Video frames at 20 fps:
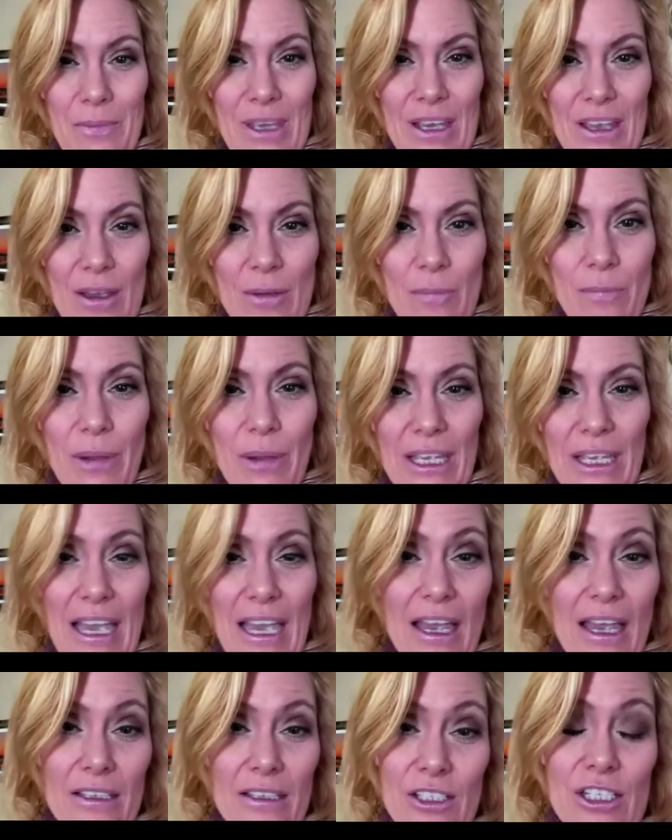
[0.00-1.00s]
But yeah,
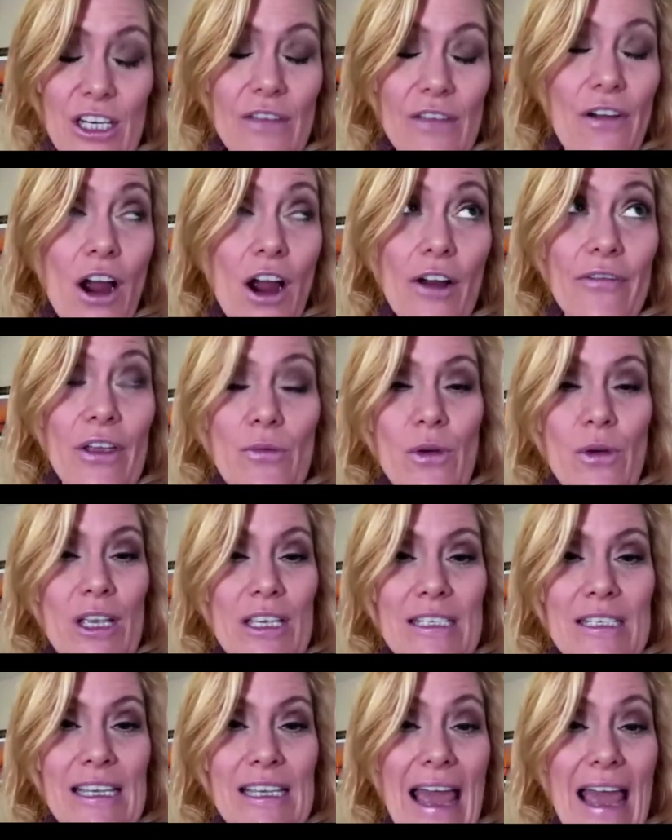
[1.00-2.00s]
Steve Harvey was an
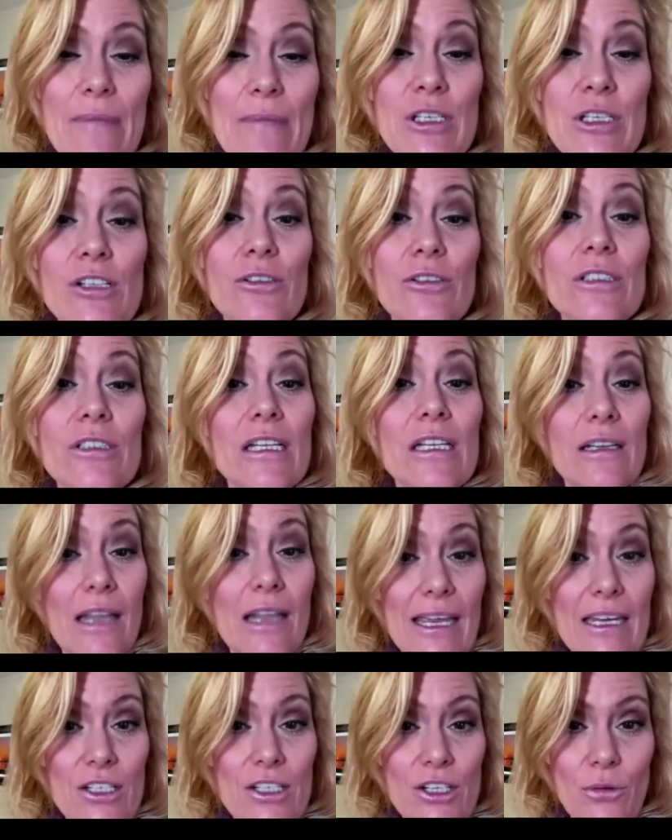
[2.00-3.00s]
absolute delight to
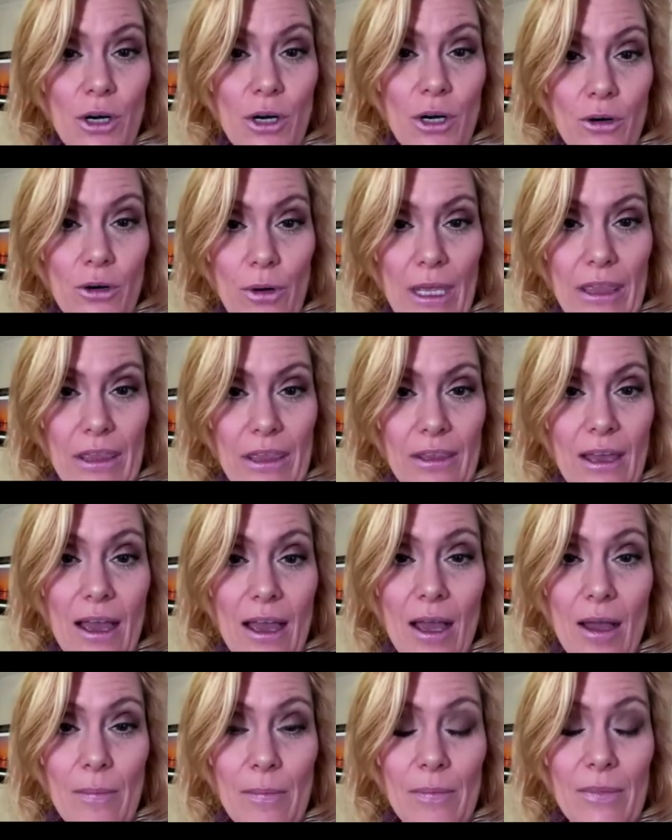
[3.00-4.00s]
work with.
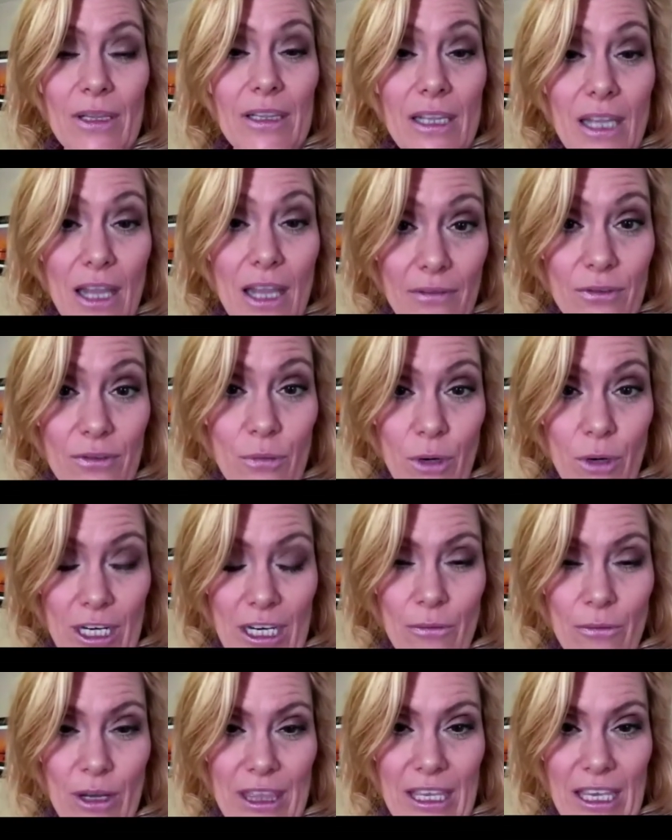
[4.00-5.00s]
Loved working with
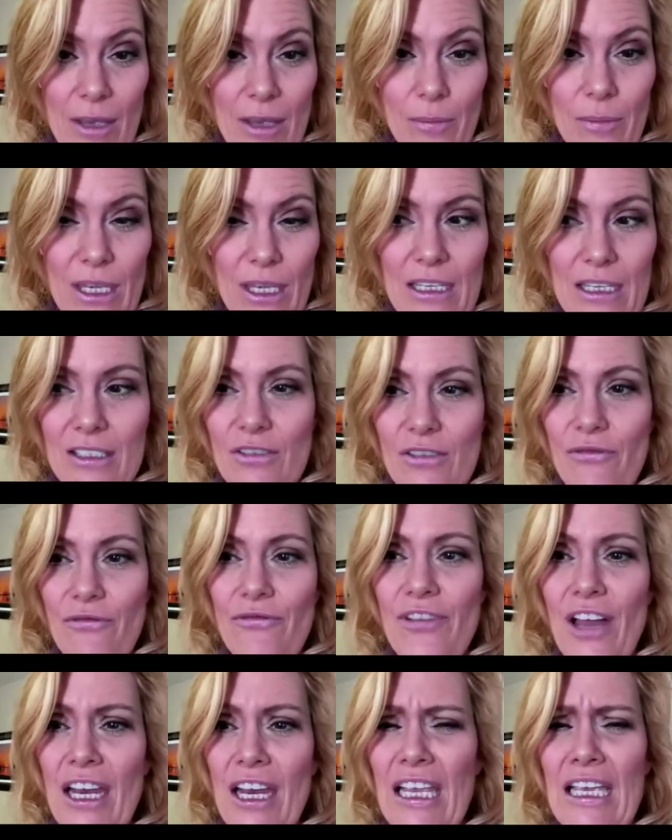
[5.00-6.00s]
him. He's
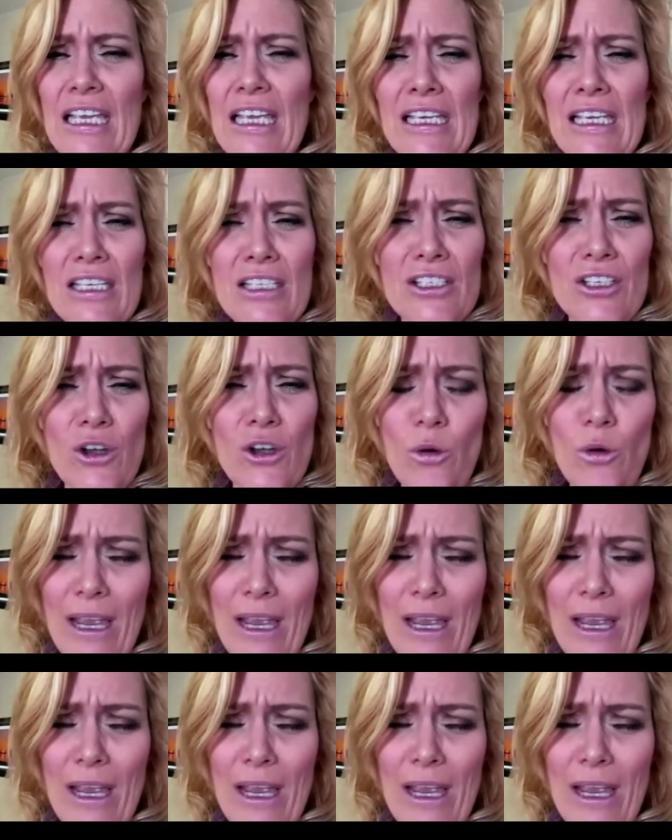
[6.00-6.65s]
funny. He's quick.